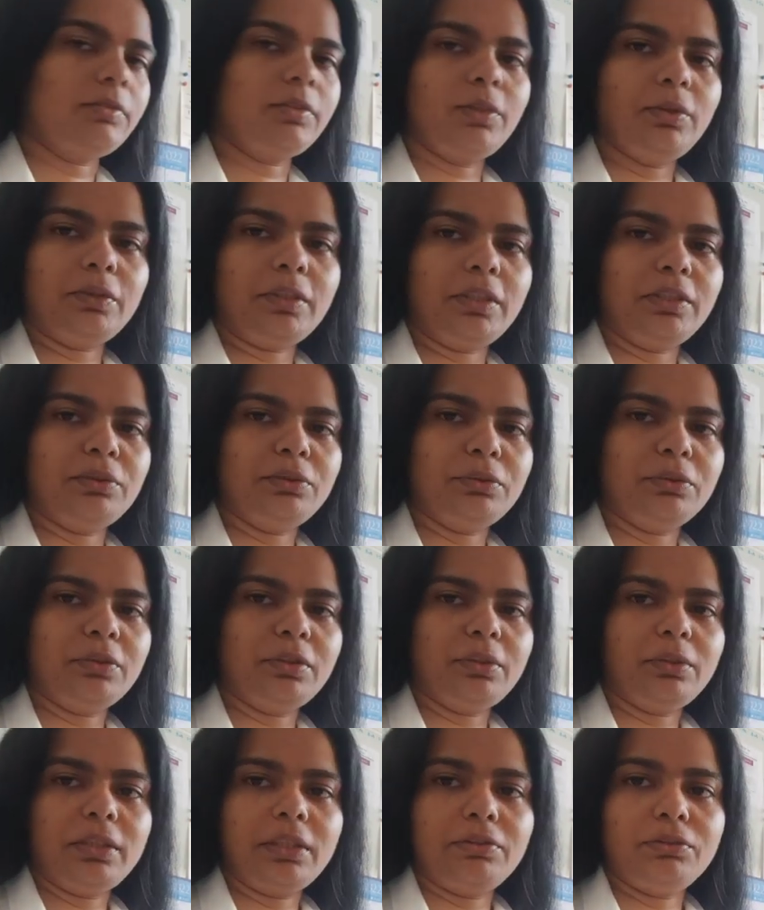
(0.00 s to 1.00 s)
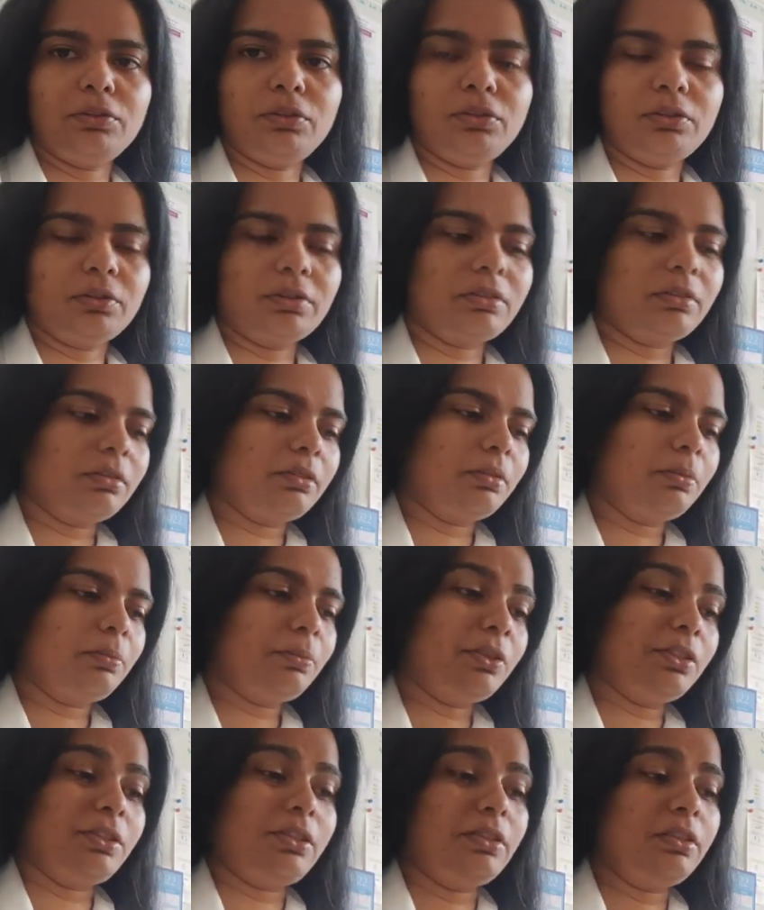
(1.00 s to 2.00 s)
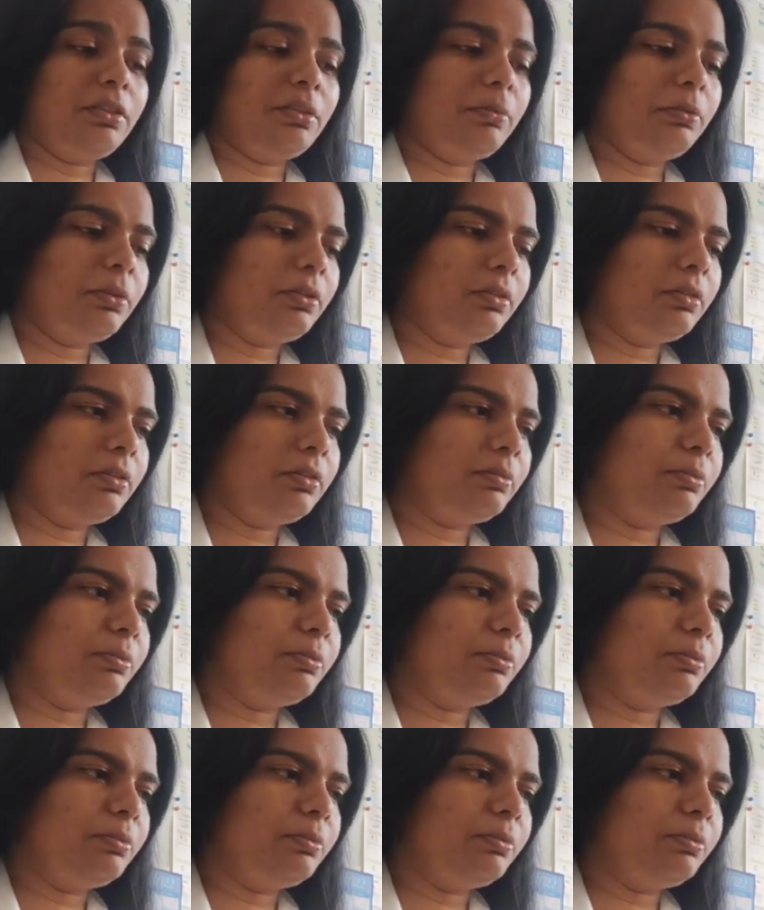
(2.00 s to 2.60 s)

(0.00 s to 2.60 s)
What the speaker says: Okay, so now I have to look presentable.